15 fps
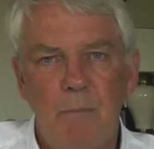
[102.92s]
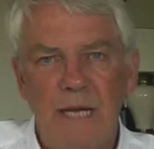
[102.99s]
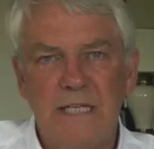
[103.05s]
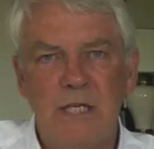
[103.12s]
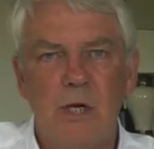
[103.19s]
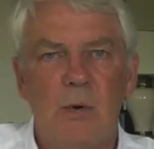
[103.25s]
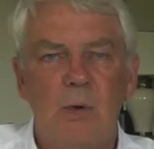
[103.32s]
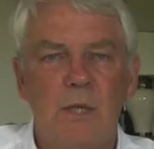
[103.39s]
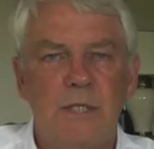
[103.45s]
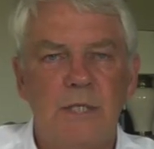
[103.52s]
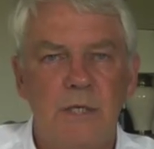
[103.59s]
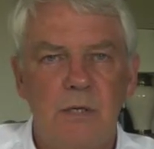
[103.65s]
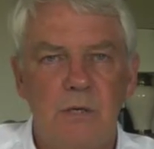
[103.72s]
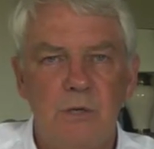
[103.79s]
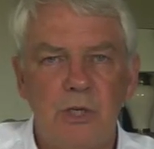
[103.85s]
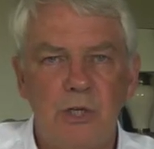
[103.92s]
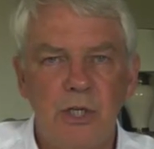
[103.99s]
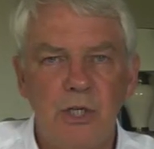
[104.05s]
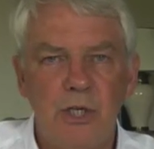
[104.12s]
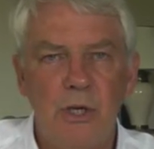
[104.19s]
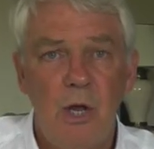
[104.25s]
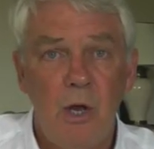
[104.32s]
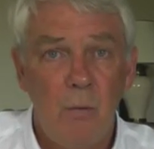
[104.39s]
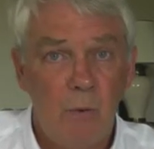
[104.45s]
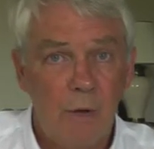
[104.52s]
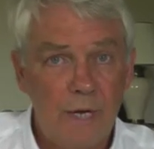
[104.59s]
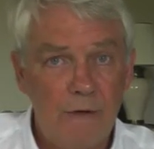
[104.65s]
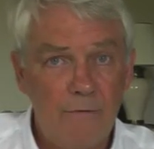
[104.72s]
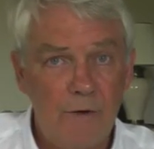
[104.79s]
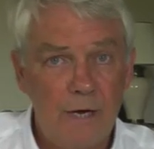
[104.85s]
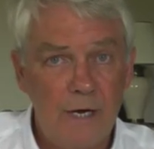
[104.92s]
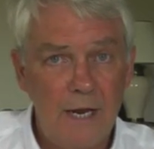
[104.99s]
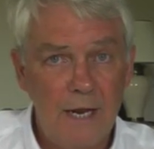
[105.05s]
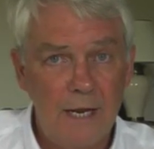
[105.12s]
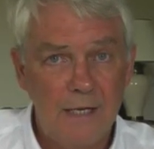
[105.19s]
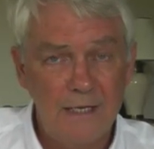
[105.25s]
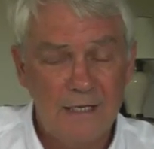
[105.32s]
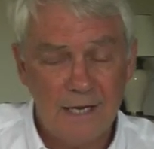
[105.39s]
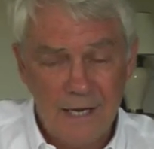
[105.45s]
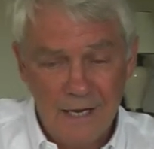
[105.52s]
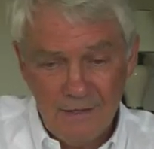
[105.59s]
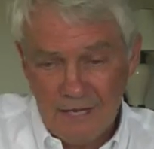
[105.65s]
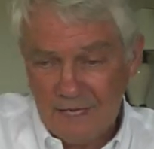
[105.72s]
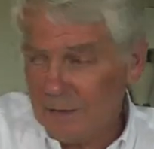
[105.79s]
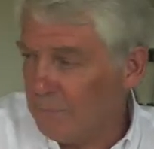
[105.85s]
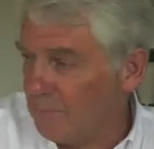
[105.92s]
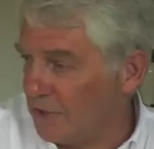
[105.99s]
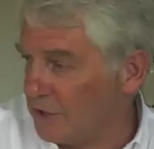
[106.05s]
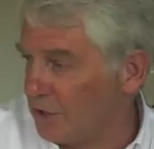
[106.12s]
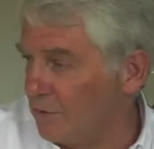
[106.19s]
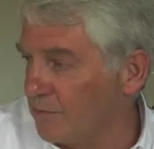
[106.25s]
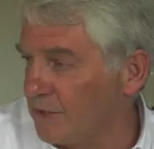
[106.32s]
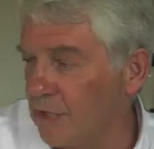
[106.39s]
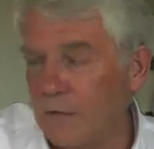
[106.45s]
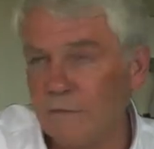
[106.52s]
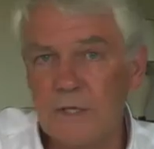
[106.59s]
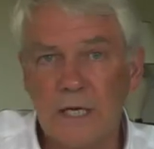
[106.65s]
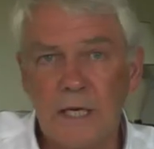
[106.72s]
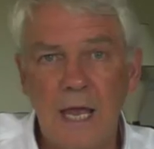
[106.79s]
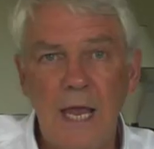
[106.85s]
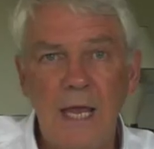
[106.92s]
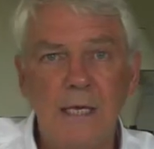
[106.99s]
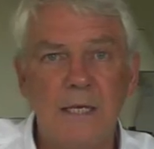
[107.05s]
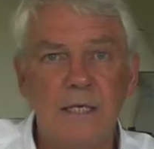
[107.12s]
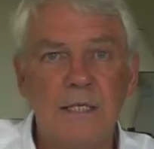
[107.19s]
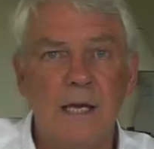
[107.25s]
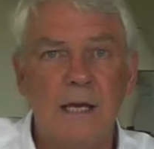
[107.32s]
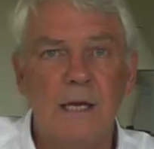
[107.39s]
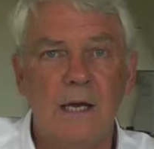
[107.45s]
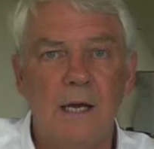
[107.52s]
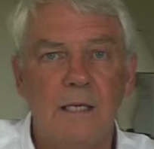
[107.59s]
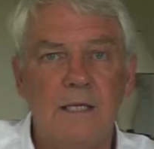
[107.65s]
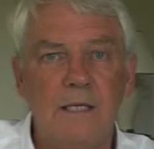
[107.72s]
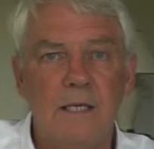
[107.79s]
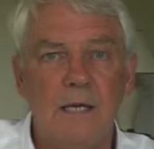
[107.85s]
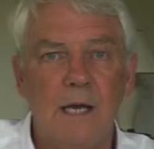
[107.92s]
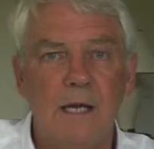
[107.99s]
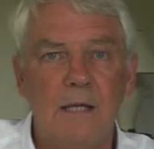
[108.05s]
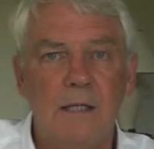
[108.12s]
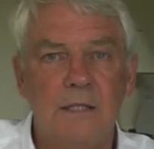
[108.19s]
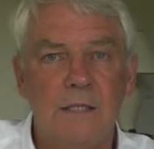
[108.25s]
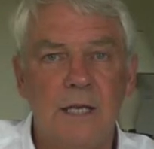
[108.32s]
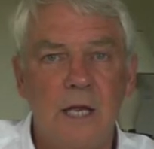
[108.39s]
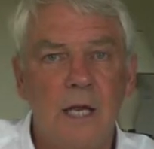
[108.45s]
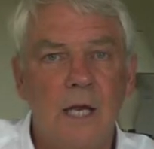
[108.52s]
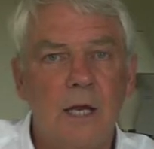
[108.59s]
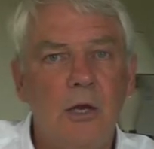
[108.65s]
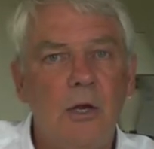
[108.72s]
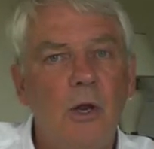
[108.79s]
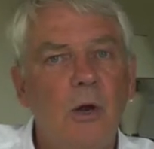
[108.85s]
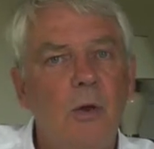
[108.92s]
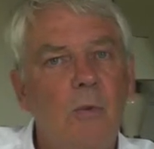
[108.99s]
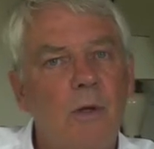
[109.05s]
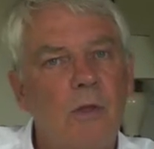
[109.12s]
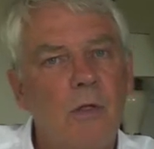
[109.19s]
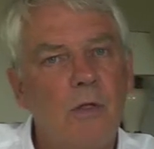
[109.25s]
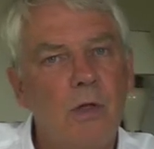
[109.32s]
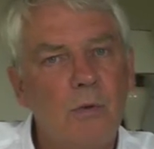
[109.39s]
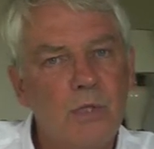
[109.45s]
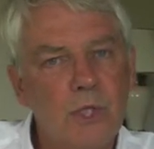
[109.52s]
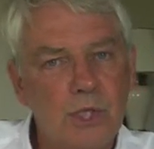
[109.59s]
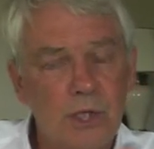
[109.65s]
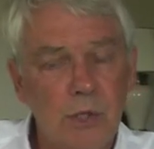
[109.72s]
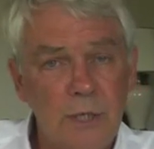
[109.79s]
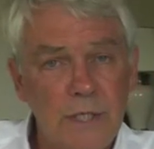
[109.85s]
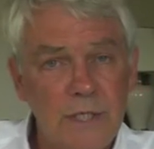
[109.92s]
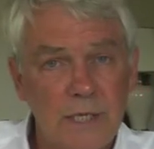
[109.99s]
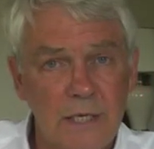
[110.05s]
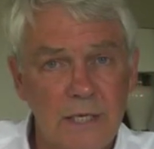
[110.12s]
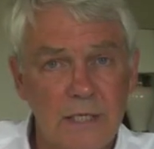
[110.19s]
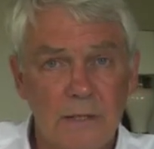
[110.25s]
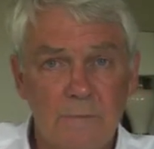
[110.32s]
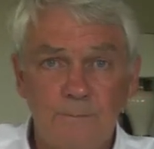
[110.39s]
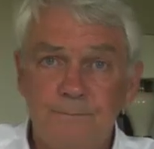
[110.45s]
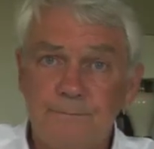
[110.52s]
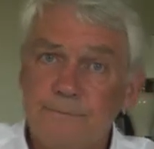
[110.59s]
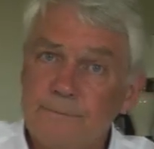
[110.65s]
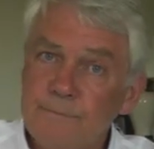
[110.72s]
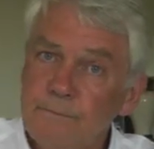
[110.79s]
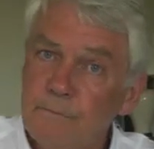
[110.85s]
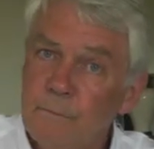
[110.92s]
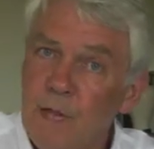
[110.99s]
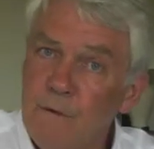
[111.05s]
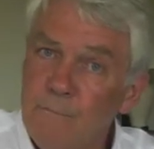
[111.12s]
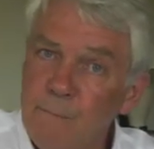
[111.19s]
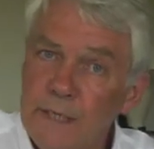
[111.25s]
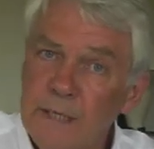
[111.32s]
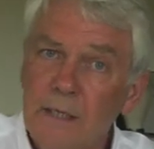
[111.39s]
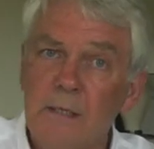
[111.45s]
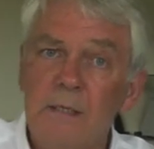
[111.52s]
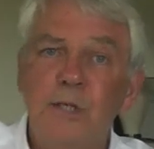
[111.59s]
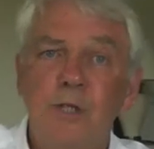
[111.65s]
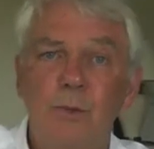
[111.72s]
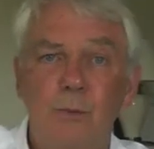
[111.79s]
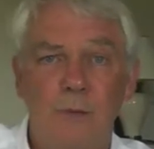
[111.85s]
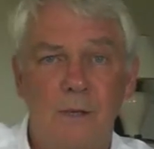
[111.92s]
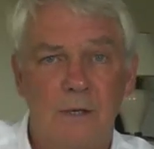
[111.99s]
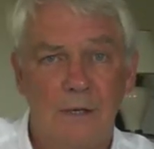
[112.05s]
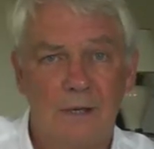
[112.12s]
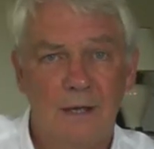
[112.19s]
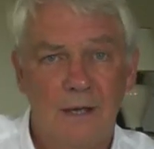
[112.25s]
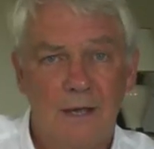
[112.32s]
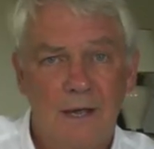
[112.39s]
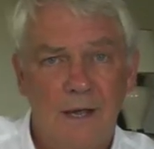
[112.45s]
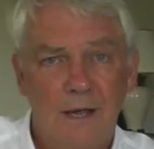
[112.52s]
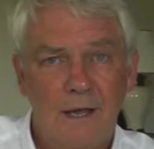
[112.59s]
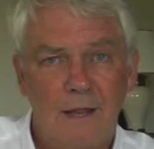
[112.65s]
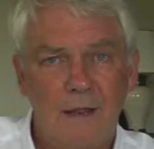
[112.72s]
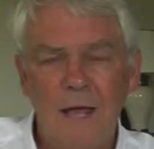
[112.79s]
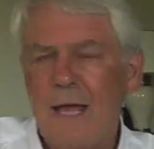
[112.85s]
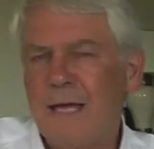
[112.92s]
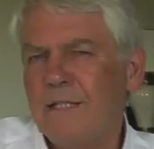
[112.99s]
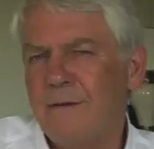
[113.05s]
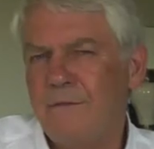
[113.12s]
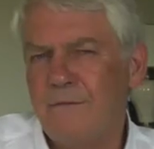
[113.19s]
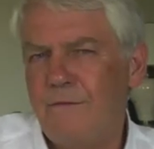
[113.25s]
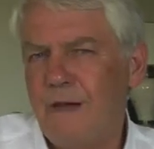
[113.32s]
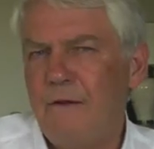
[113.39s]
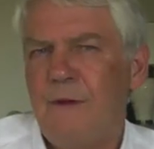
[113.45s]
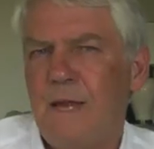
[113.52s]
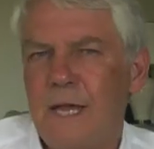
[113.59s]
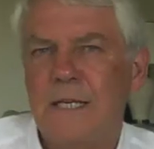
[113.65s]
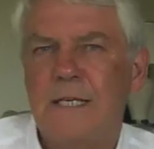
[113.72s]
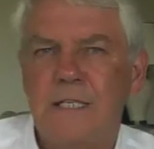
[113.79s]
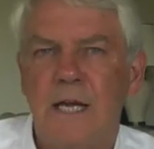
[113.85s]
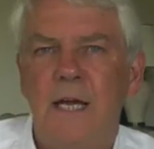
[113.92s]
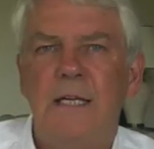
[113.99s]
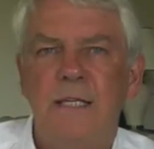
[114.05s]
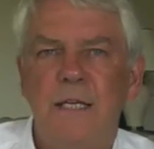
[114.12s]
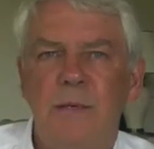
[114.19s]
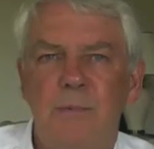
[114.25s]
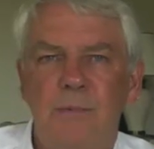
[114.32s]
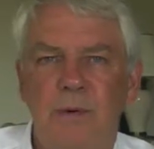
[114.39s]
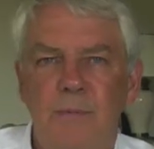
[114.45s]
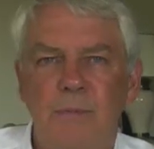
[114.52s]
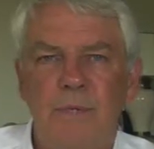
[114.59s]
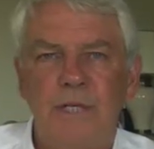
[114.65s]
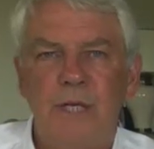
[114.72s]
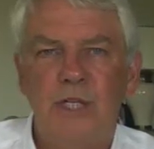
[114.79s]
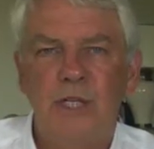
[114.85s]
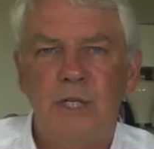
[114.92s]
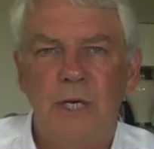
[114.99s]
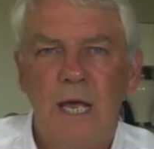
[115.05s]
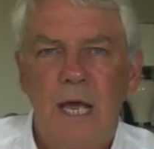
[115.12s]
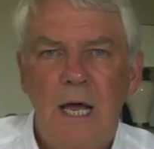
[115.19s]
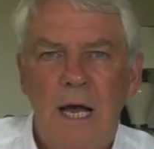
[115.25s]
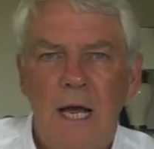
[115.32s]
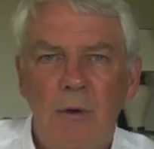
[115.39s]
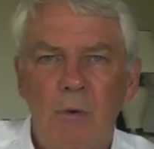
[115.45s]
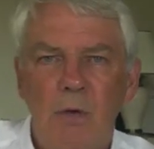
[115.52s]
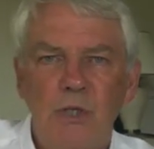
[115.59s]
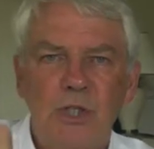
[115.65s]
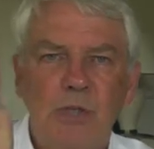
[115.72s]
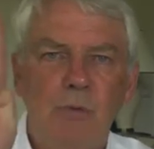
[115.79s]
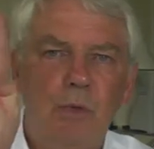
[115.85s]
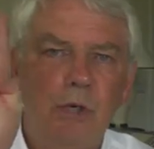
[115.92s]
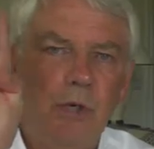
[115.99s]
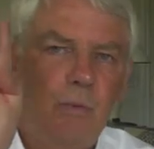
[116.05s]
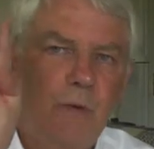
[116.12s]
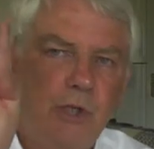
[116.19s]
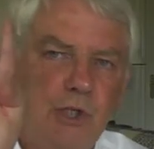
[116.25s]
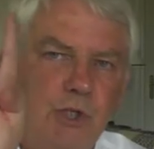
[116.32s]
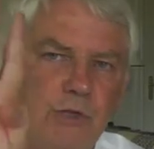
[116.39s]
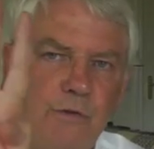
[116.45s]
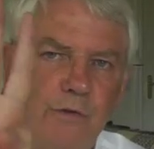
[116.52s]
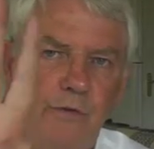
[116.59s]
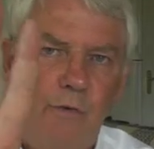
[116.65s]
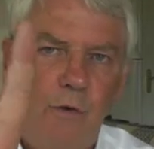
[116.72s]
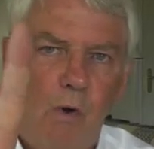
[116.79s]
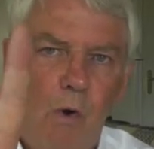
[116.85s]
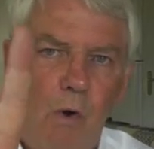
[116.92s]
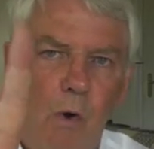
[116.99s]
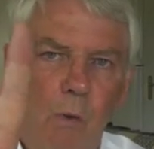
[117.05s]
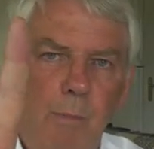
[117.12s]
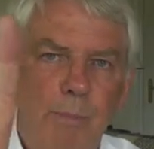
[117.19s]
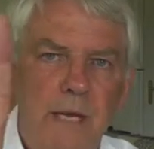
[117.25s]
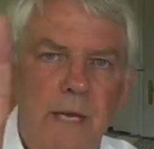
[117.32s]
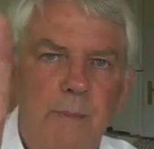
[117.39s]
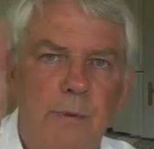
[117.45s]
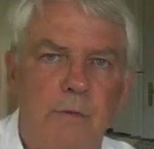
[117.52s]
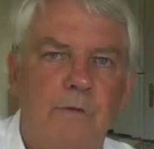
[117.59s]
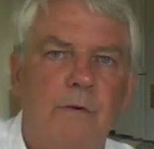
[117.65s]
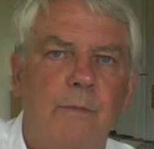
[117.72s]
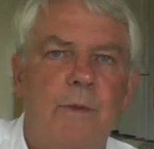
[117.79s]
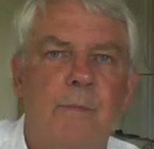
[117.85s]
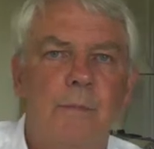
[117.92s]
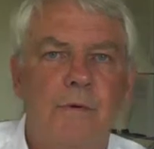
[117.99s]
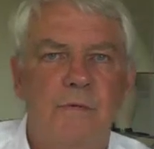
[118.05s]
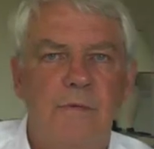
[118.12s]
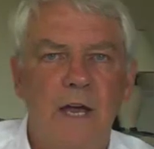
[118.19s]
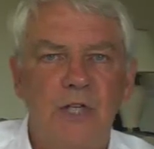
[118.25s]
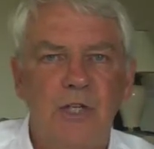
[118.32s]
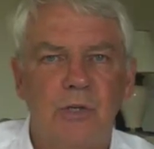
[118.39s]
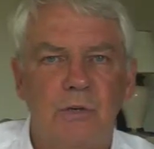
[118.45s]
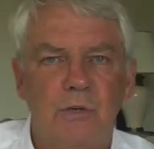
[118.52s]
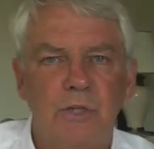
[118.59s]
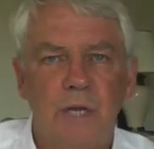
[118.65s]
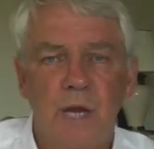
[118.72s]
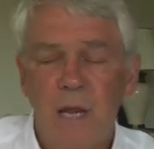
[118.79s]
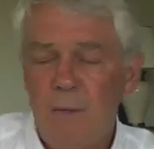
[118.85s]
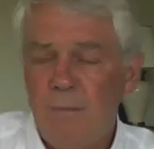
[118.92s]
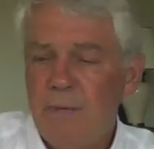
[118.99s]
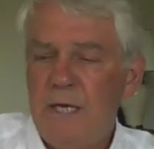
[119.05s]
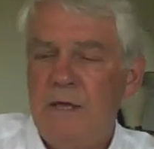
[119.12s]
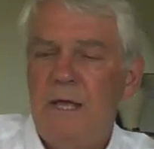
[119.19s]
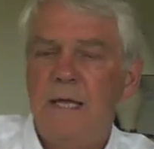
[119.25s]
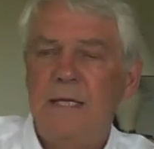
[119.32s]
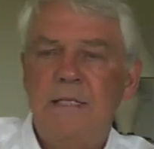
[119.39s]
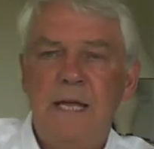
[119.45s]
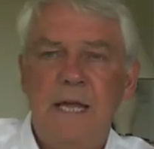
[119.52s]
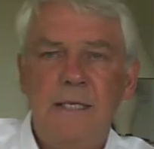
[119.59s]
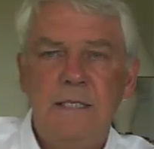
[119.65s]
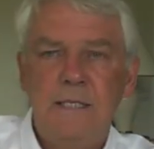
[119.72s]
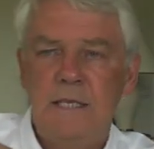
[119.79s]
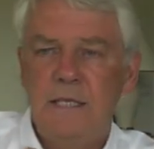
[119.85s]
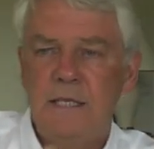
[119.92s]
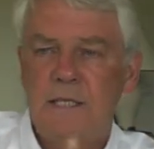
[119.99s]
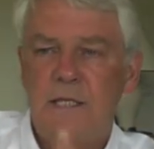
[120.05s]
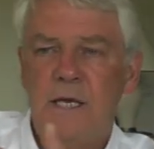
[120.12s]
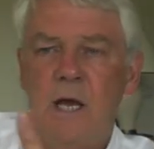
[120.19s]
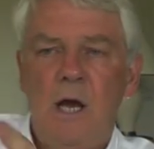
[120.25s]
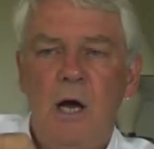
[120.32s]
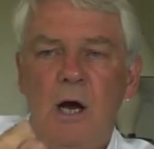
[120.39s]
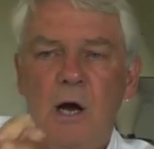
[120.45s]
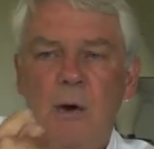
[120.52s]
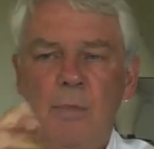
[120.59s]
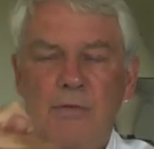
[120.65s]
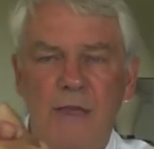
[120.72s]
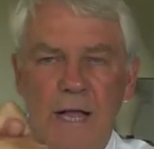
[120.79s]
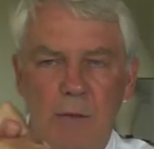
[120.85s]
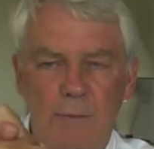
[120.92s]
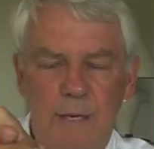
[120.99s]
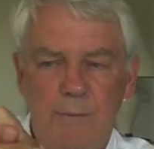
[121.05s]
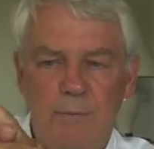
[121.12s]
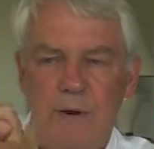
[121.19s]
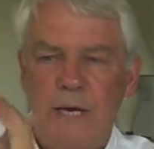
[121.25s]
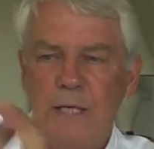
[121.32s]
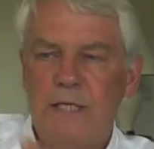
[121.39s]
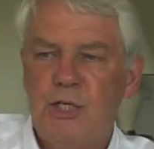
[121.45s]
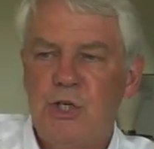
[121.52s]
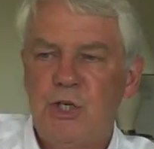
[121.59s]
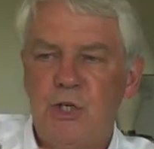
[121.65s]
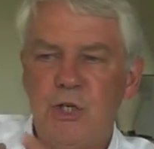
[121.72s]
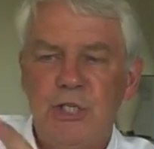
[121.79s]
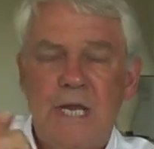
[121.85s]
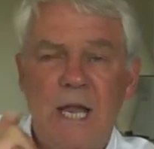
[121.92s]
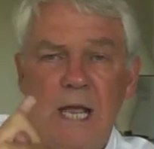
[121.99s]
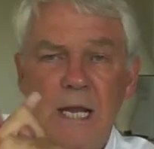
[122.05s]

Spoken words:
better quality nutrition, whatever it is, they can measure themselves again in, say, 90 days and know whether those choices have begun to work. And that is a very exciting proposition. I want to work with just 4 people from the professions, be they dentists, ophthalmic practitioners,